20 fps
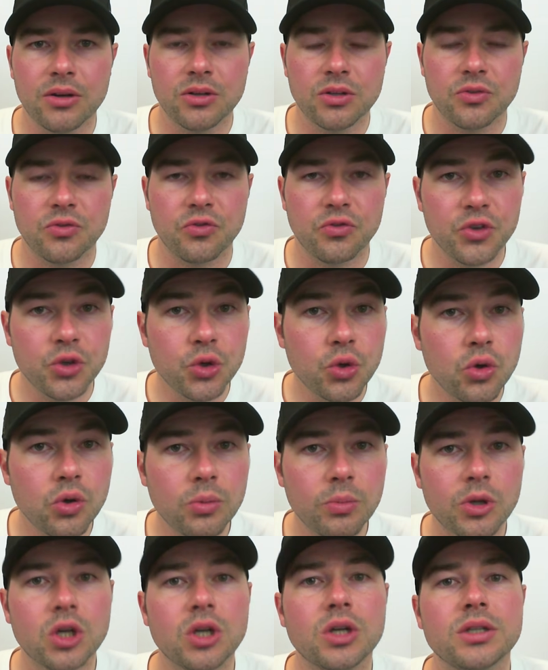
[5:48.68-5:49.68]
of fuel
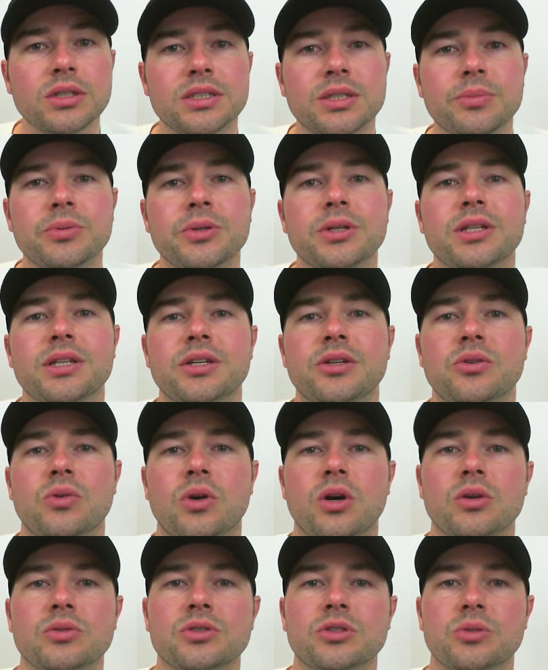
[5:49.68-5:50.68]
burn, typically you'll
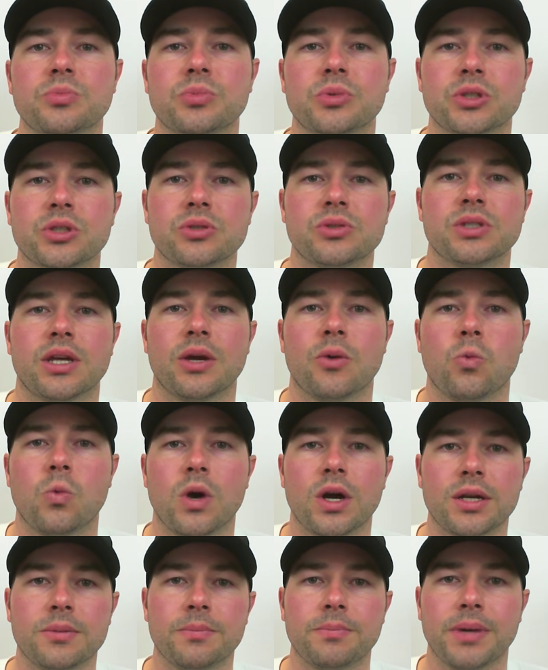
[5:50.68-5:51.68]
also produce
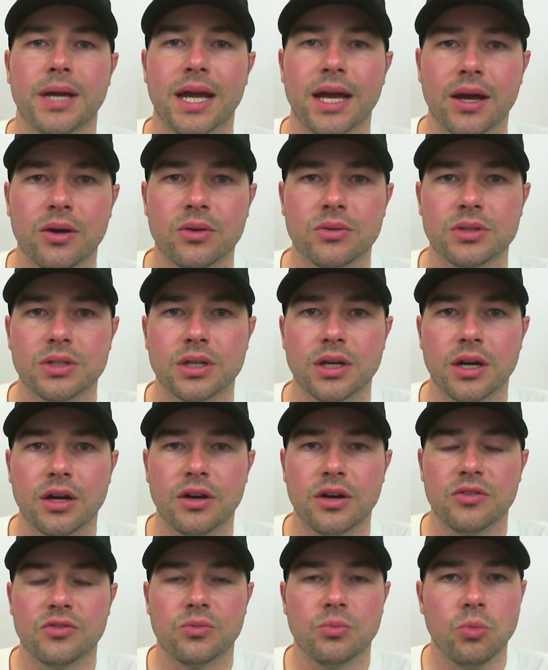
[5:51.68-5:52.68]
1 pound
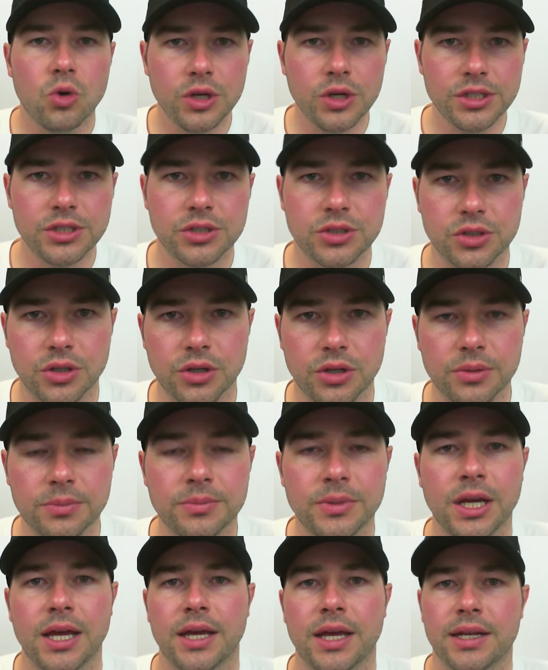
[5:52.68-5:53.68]
of moisture.
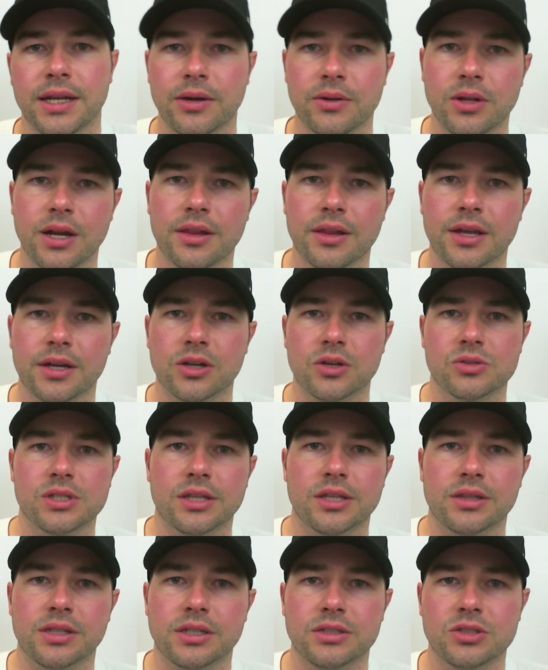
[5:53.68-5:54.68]
Now, a lot of that goes
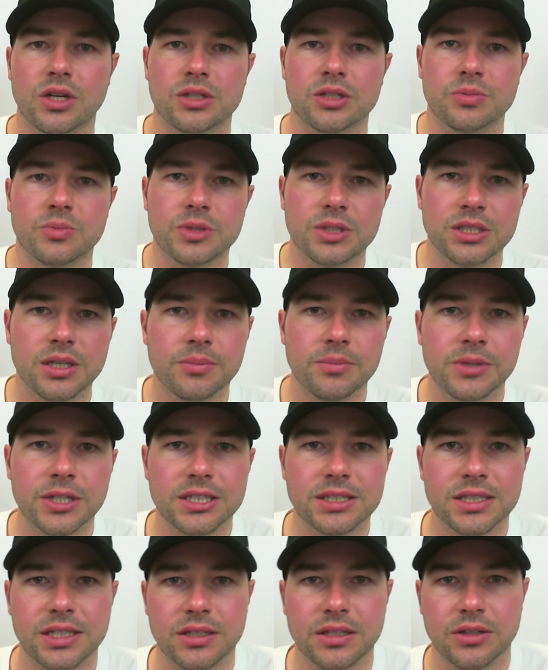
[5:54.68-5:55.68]
out the exhaust, but some
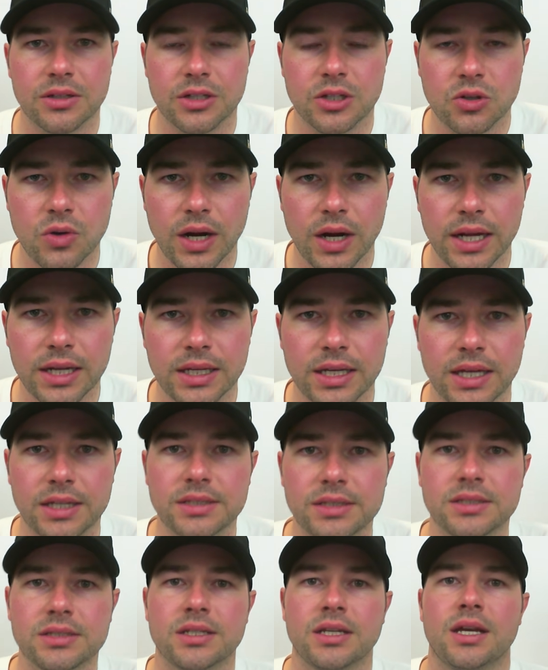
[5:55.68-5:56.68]
gets into the
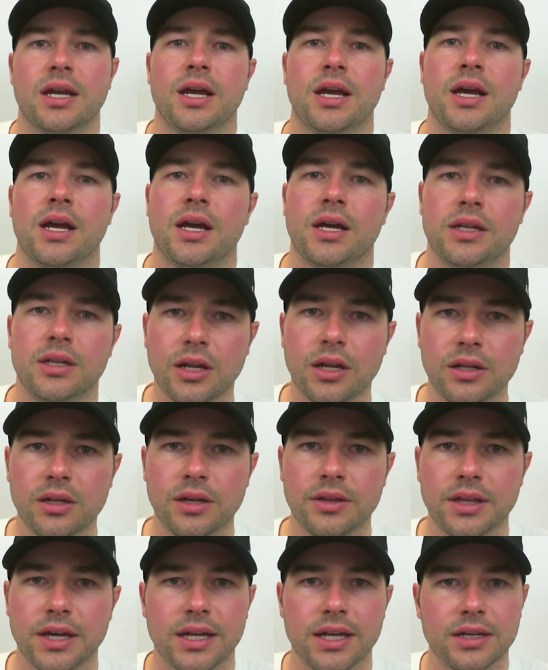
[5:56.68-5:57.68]
crankcase. Not only
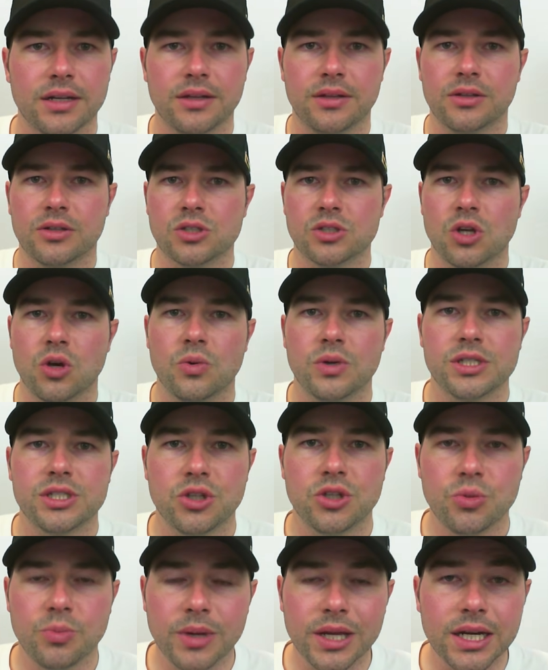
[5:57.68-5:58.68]
that, there's always
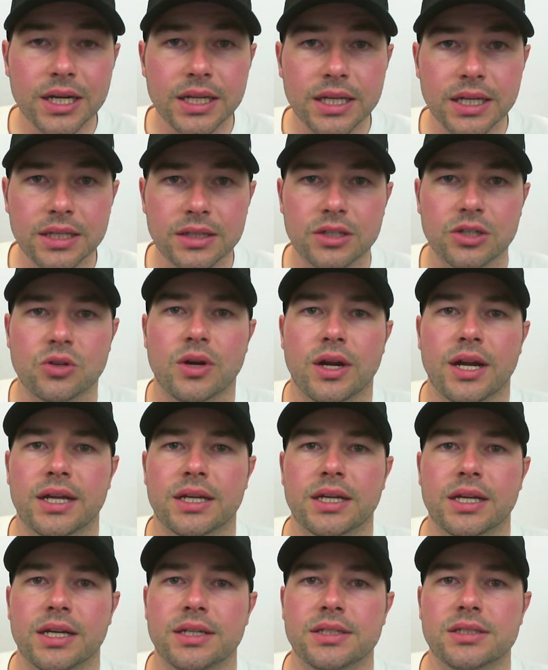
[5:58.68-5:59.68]
humidity in the
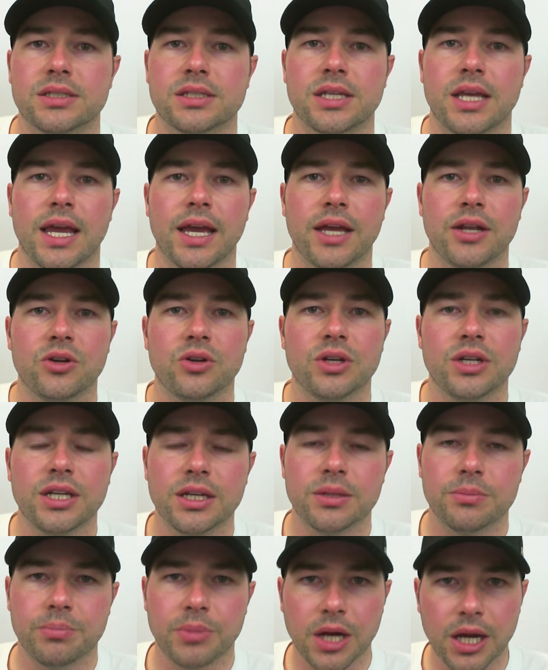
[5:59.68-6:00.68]
crankcase, and you're going to
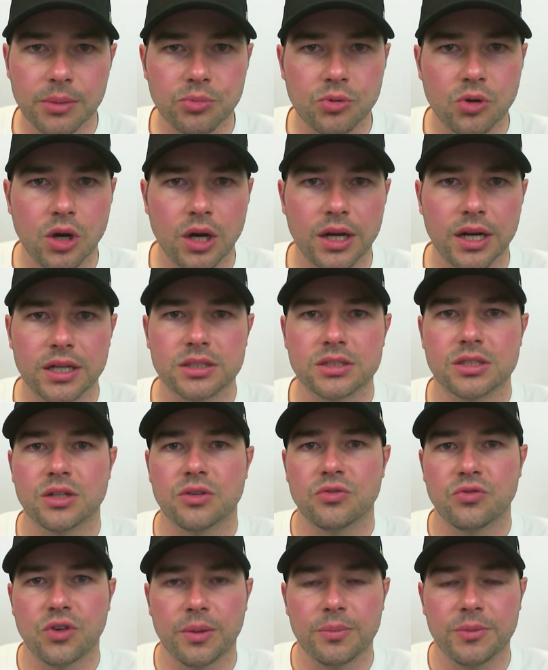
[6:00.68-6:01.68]
get byproducts
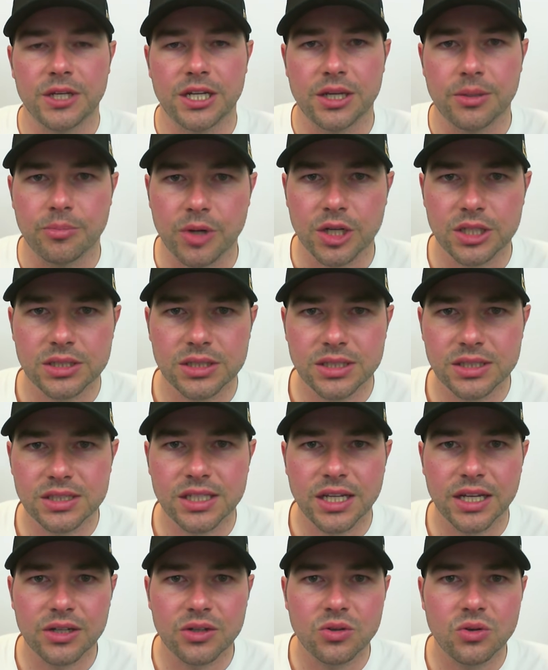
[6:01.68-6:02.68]
from the combustion
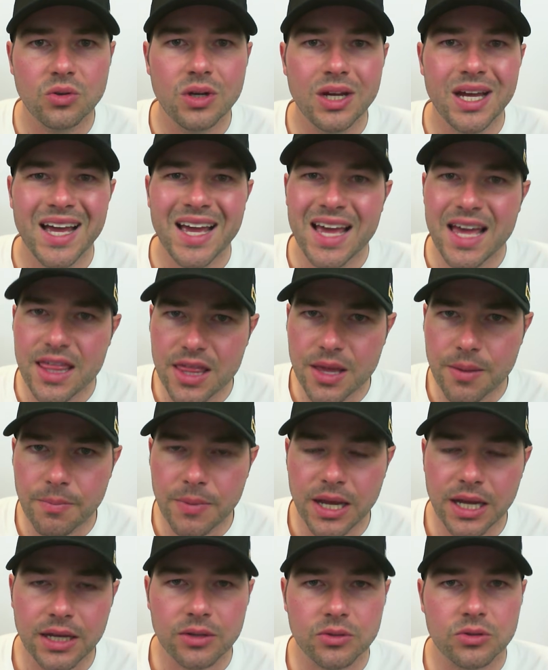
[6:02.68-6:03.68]
cycle that
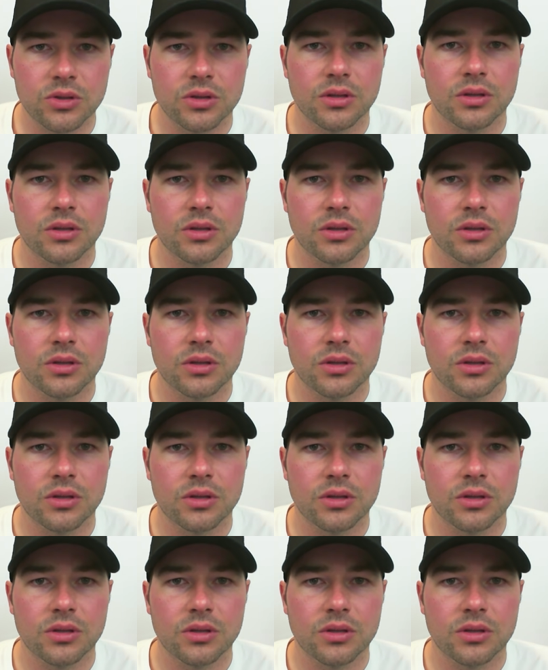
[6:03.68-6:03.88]
make it